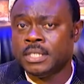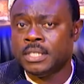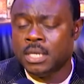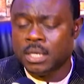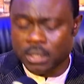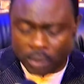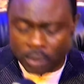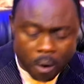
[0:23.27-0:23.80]

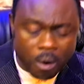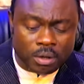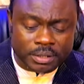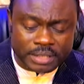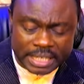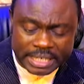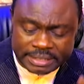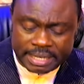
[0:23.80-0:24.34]
God is
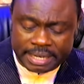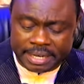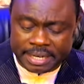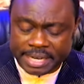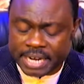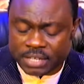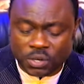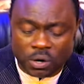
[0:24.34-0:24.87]
the creator
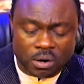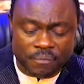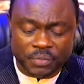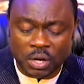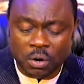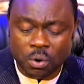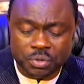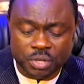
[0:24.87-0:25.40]
of the whole
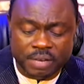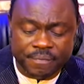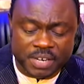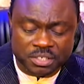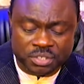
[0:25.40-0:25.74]
universe